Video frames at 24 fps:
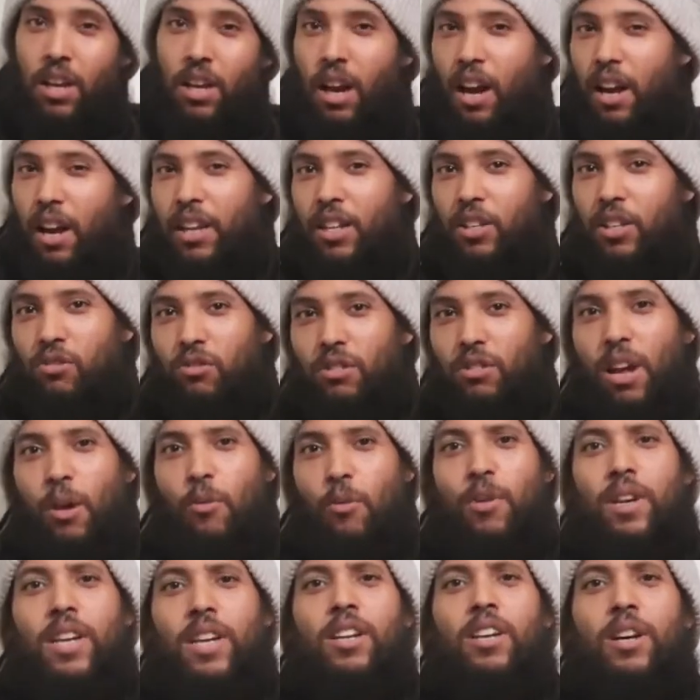a history that
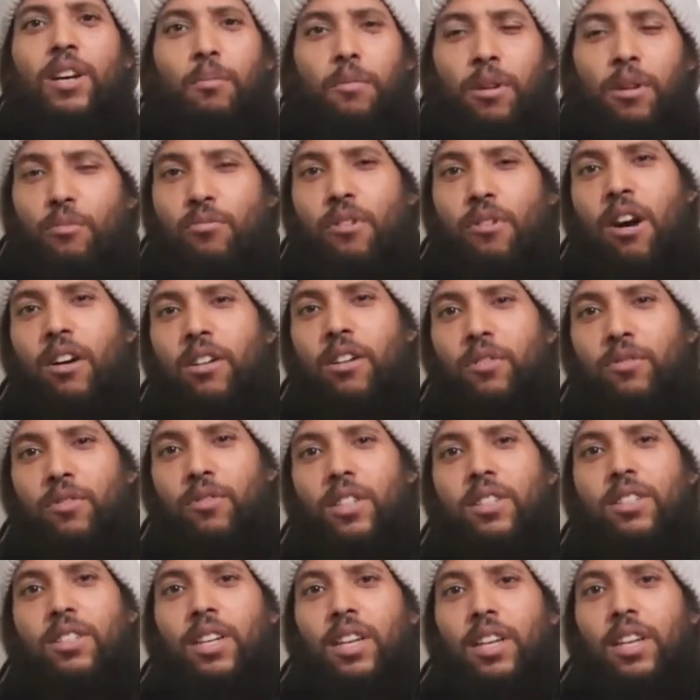we can be proud of,
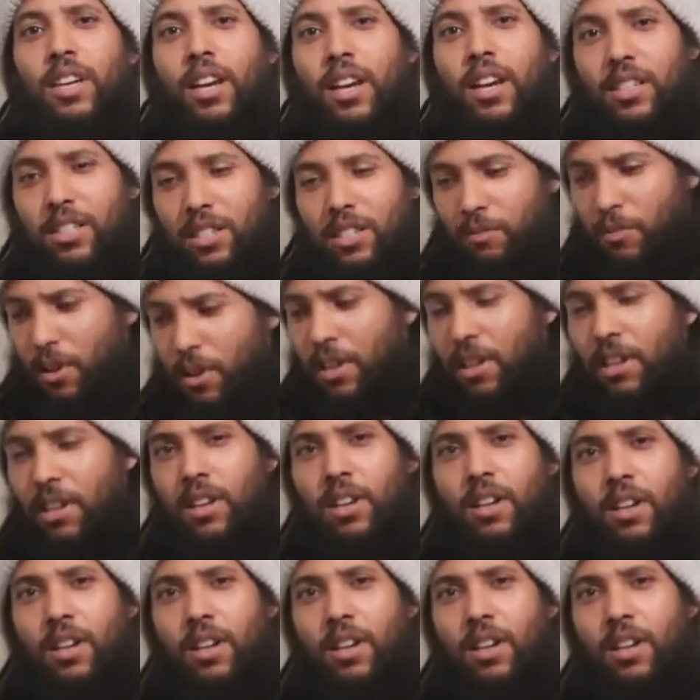to say, yes, man,